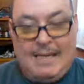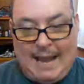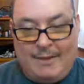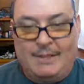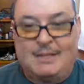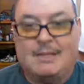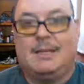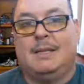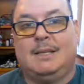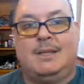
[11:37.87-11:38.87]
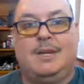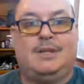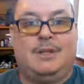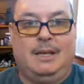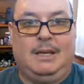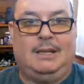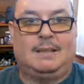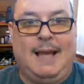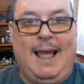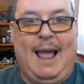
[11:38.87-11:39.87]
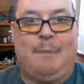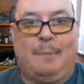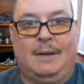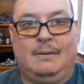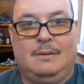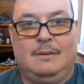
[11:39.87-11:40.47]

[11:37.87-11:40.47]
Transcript: and this is the decision that needs to happen.